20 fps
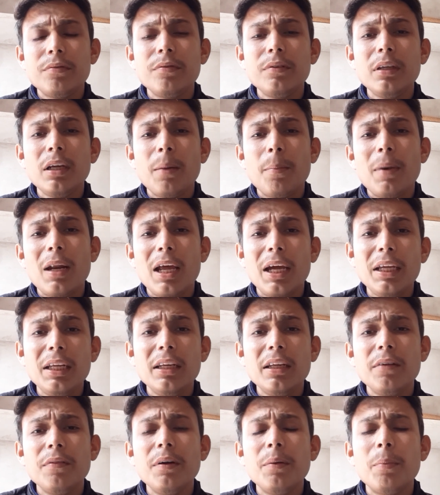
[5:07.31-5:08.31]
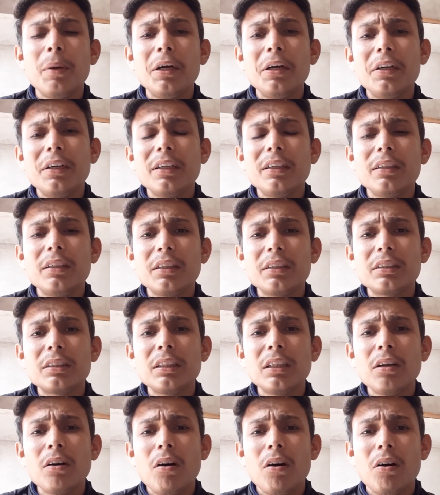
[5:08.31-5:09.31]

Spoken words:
we apply liquid penetrant testing